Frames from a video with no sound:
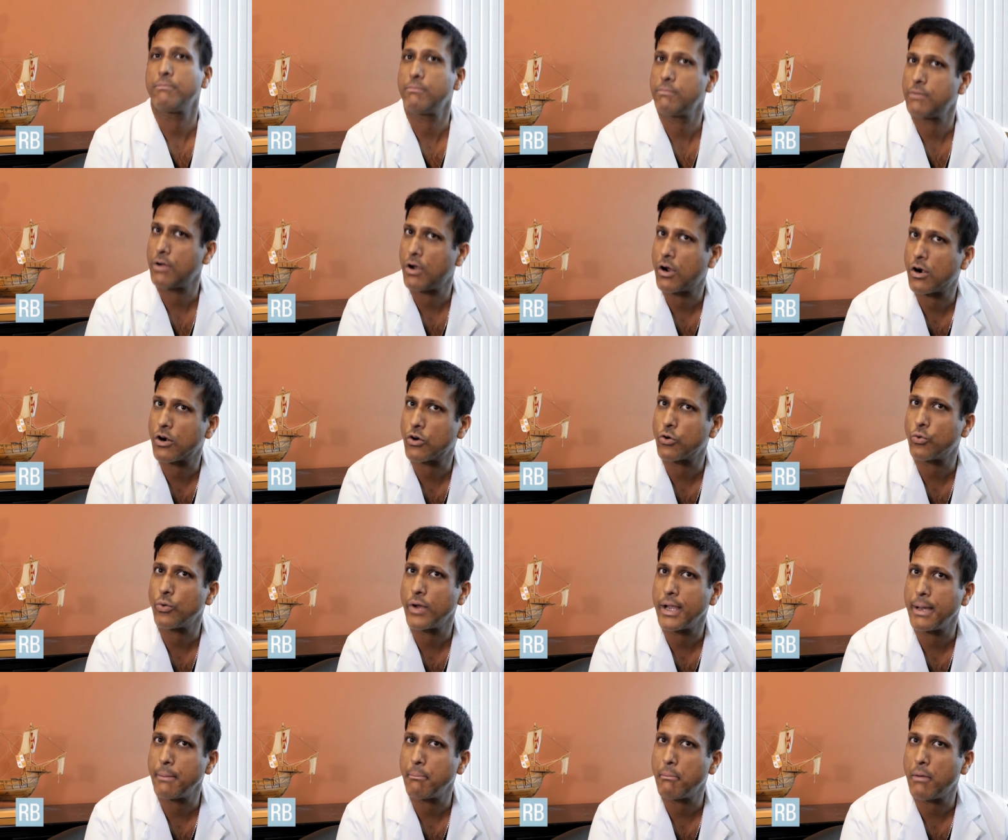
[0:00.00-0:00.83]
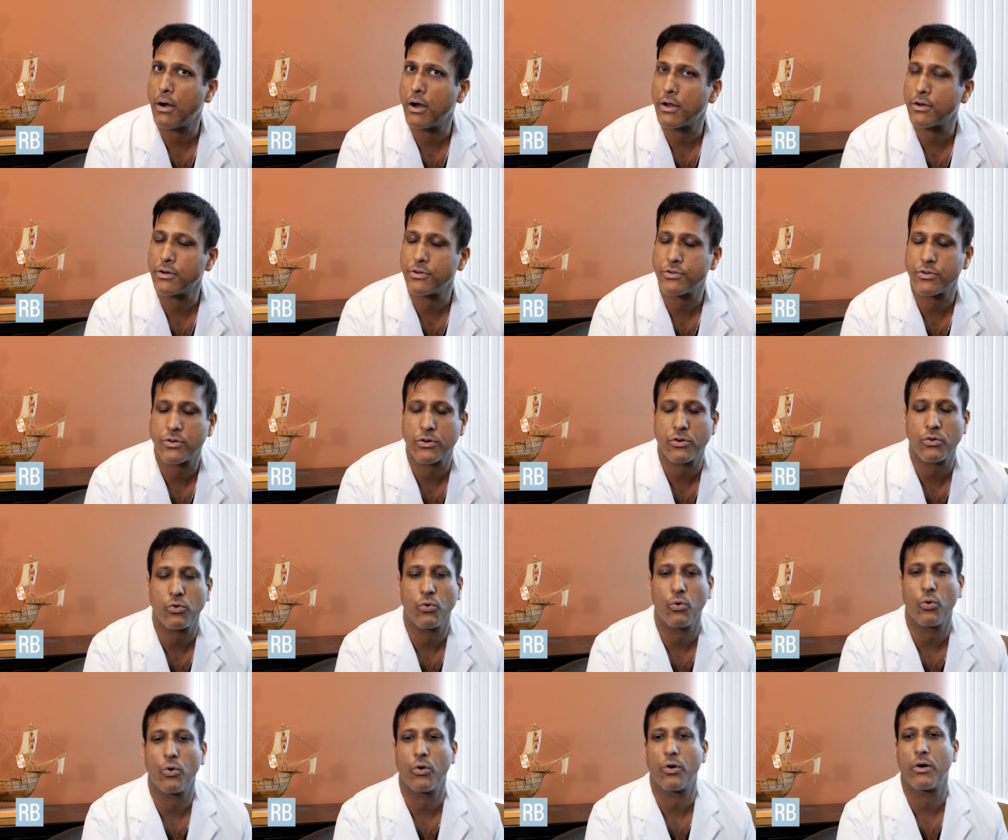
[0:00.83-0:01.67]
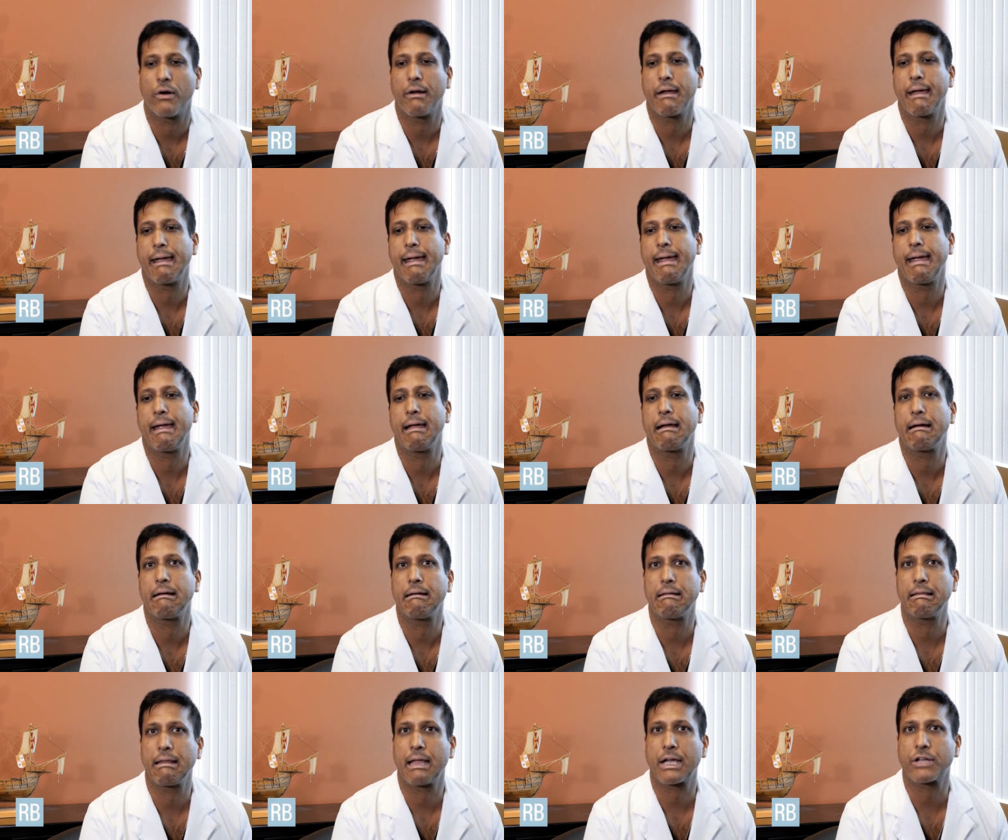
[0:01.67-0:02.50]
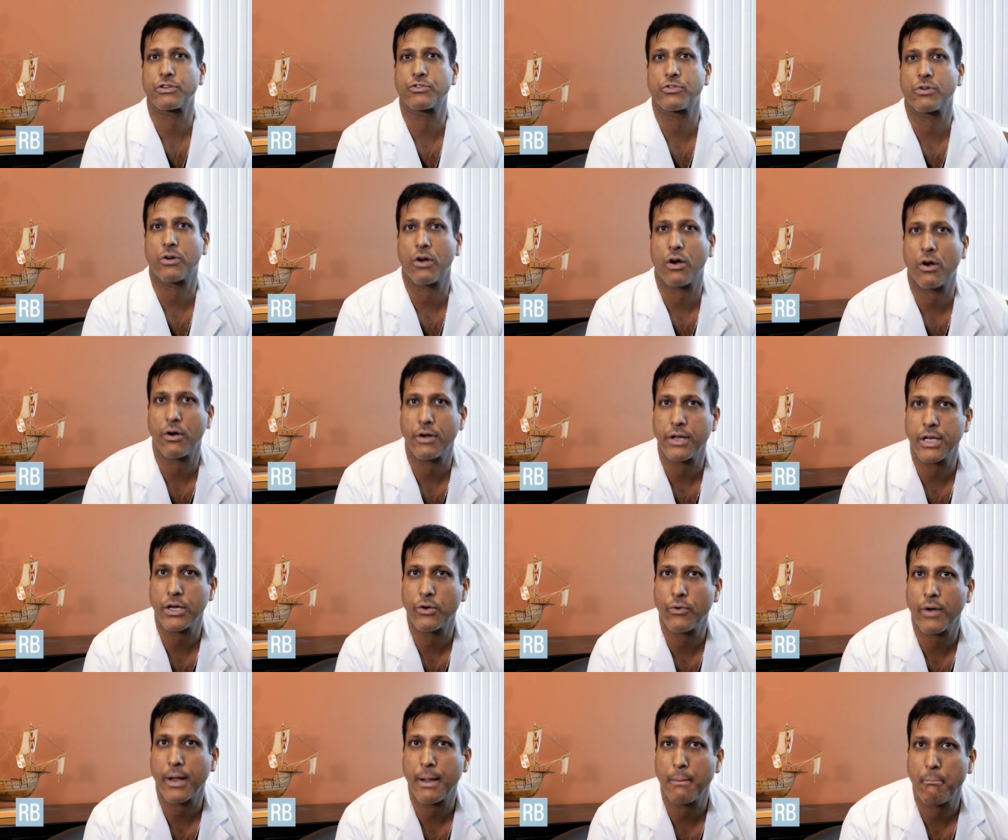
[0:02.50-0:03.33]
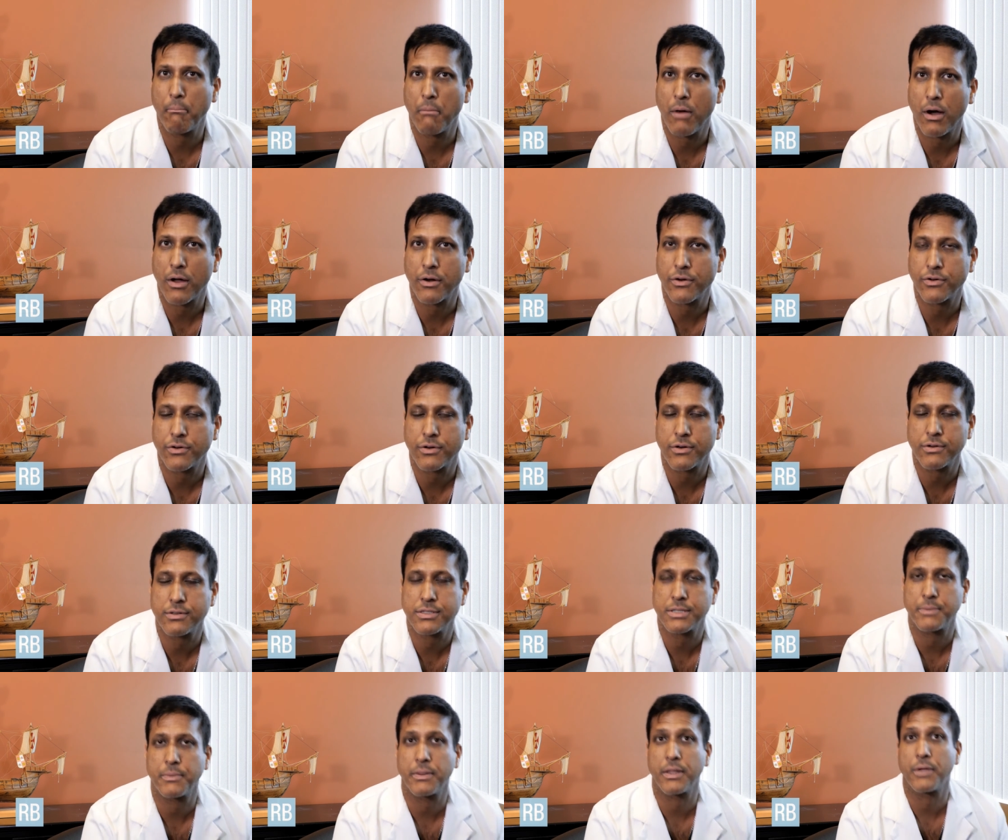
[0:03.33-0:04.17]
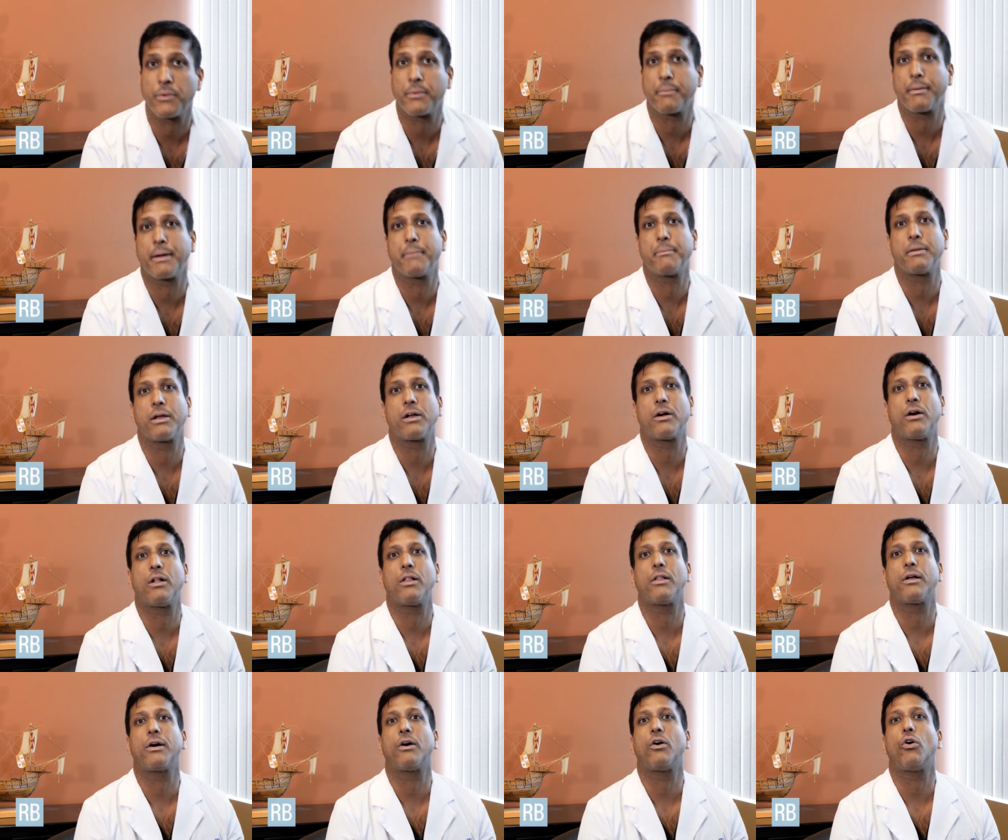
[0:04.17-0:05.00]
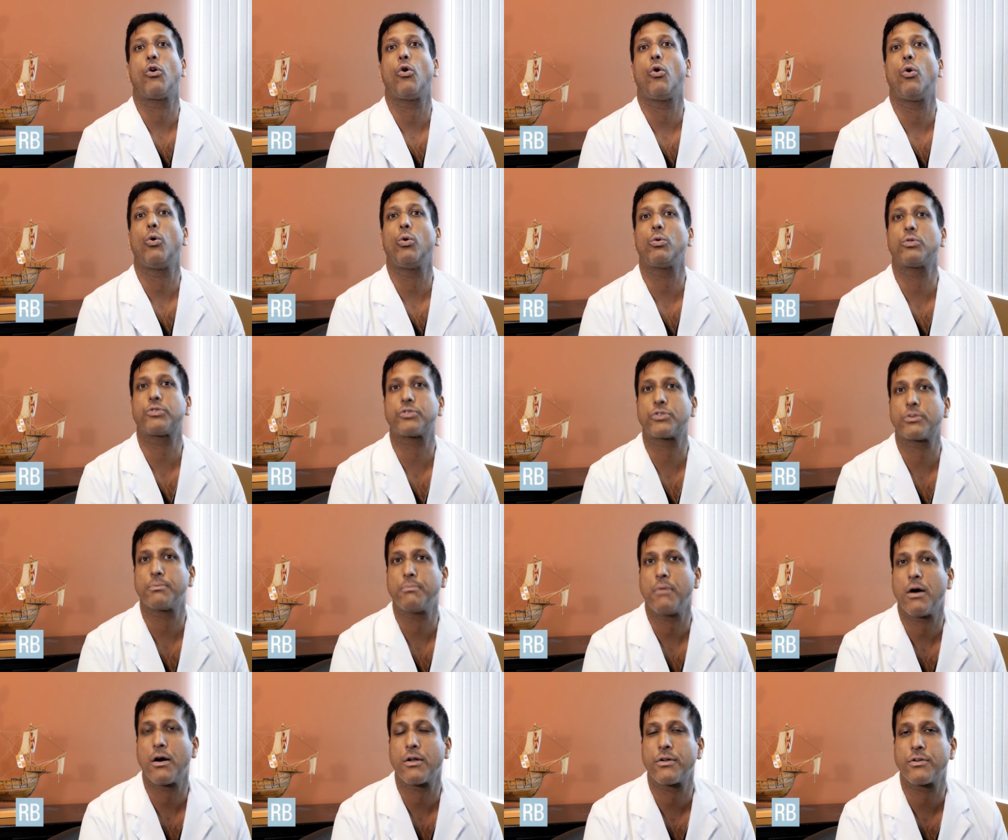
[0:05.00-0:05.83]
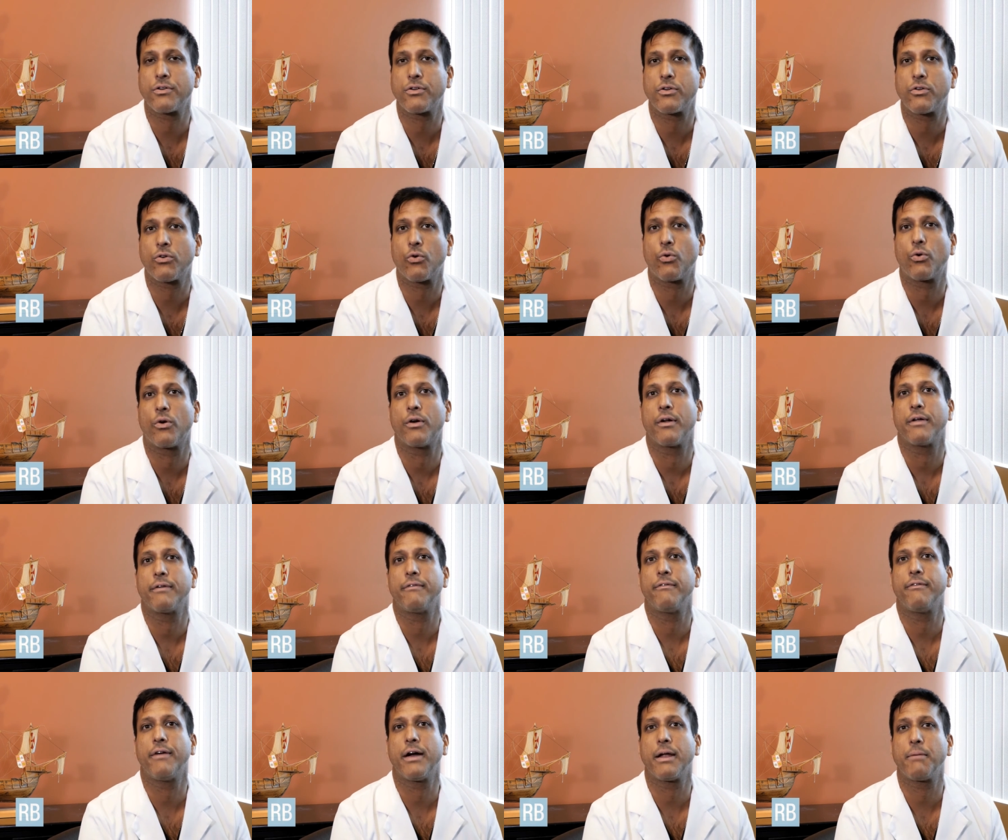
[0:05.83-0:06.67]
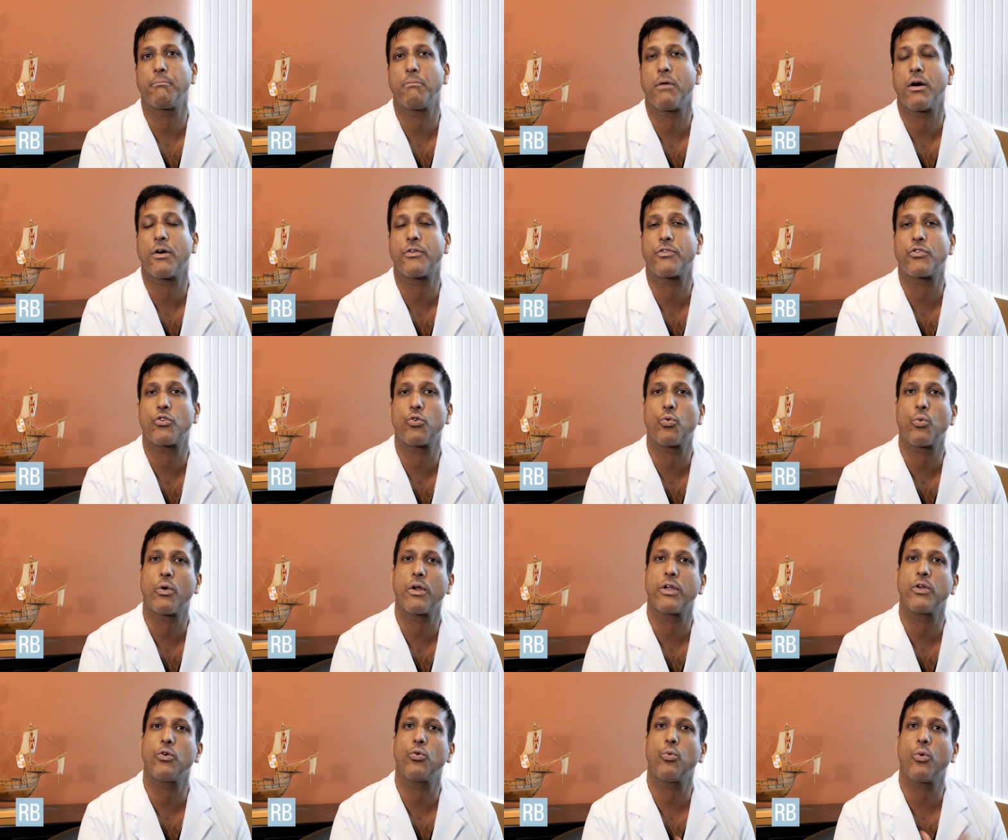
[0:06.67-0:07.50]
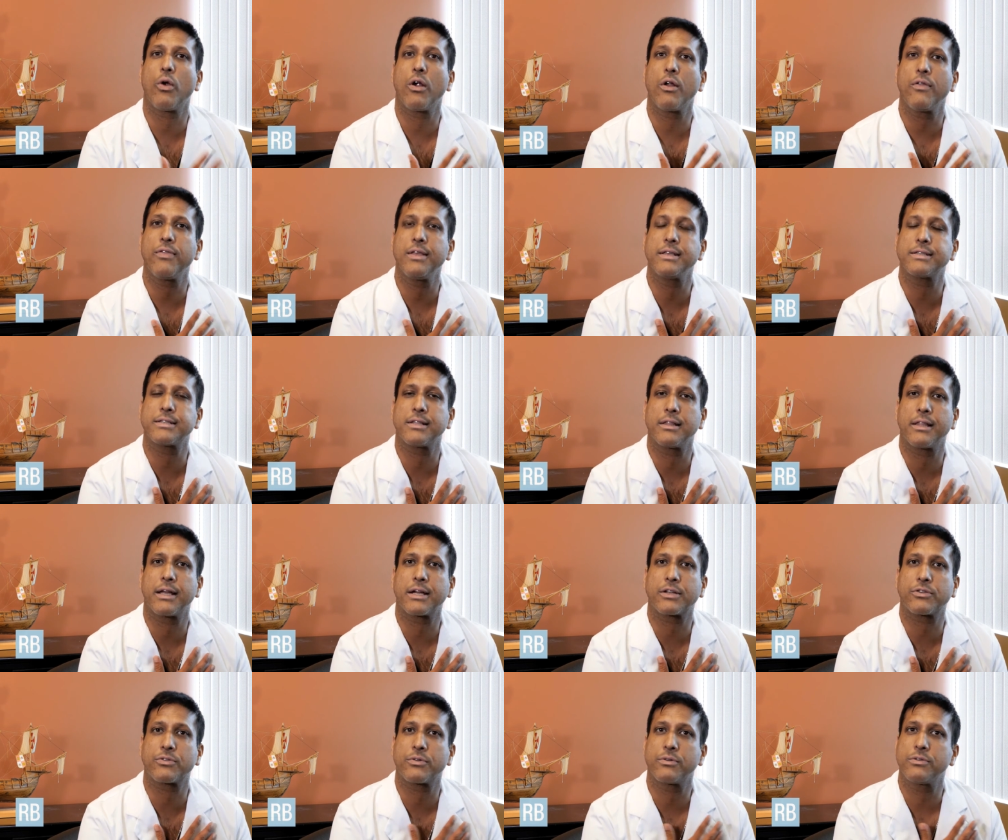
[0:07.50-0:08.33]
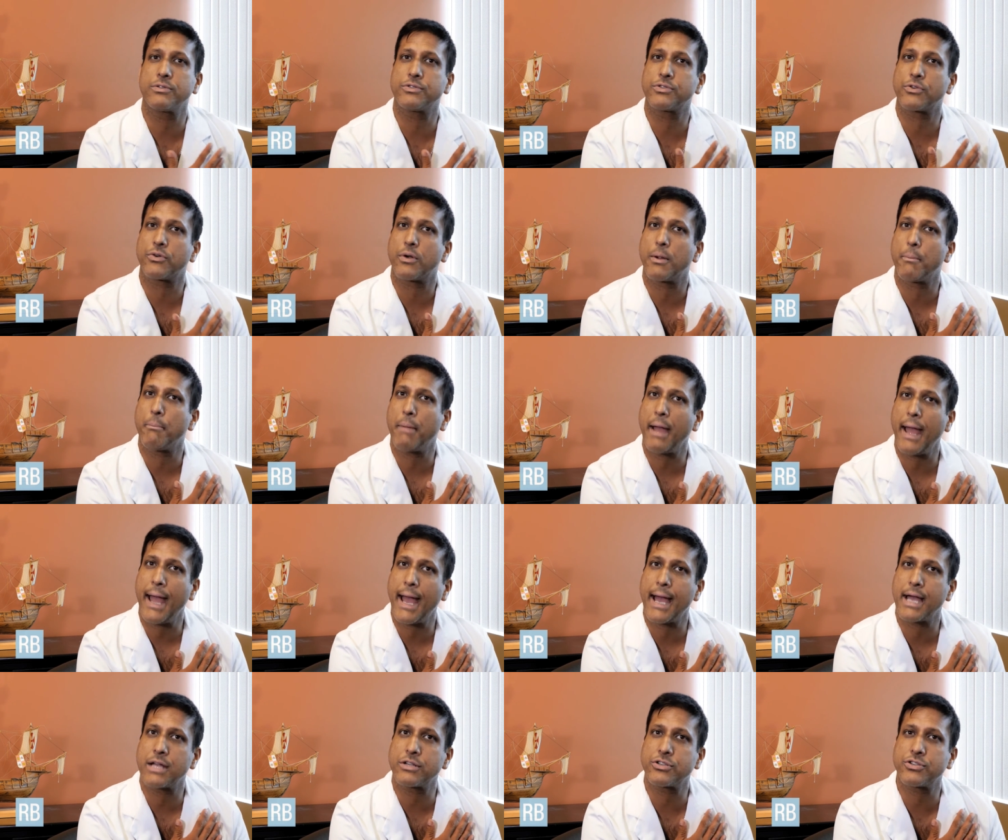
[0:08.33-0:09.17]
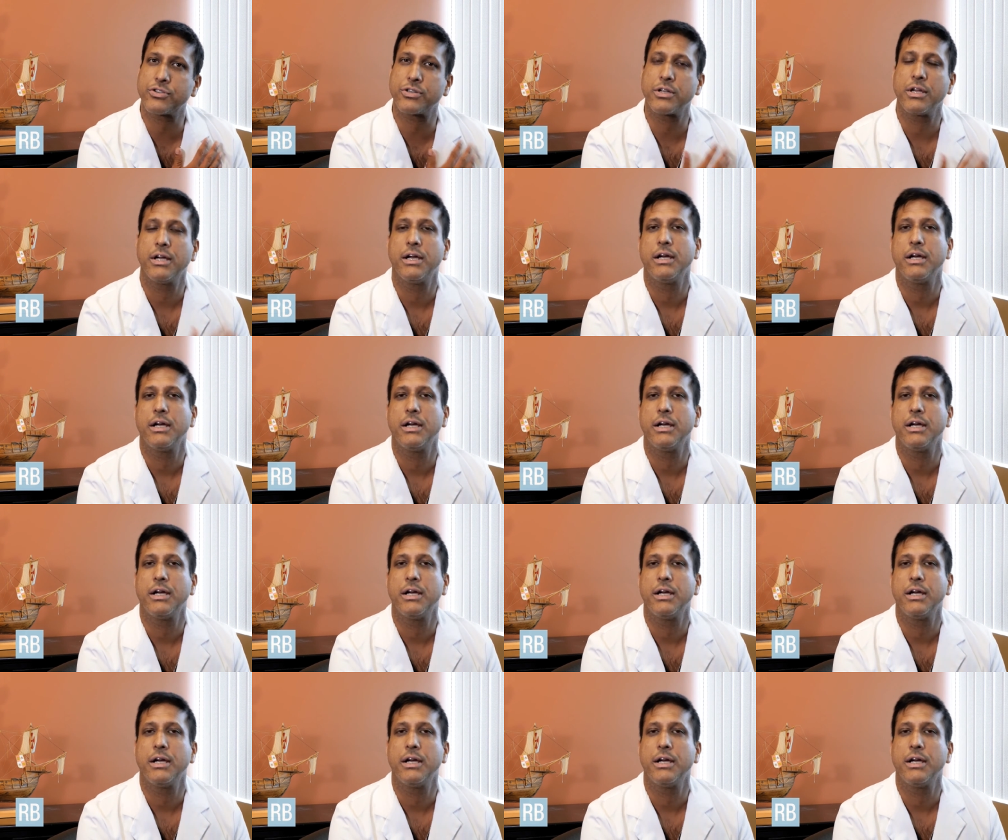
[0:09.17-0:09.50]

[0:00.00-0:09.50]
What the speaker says: heart rate monitor or a electrocardiogram monitor, something that might be called a Holter monitor or an event monitor, where you wear these electrodes or a patch